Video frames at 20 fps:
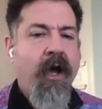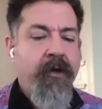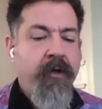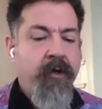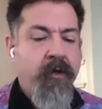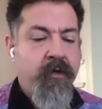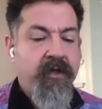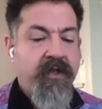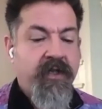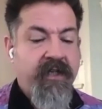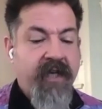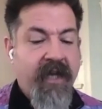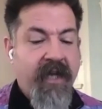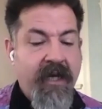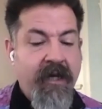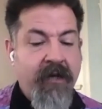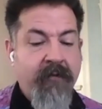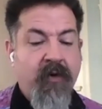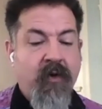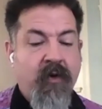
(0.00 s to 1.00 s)

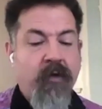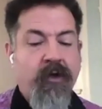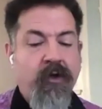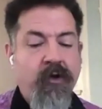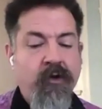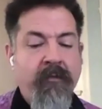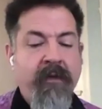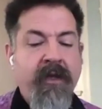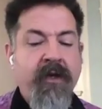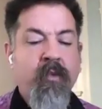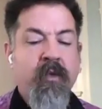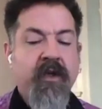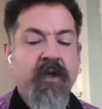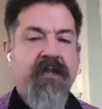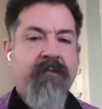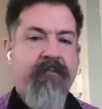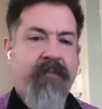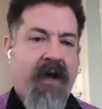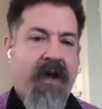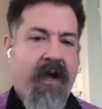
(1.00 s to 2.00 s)
understandable human
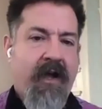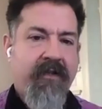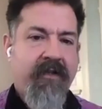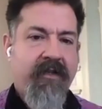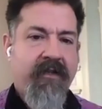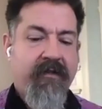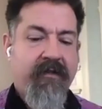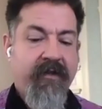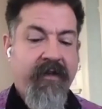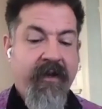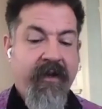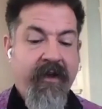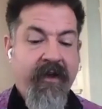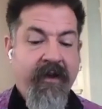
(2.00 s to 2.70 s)
response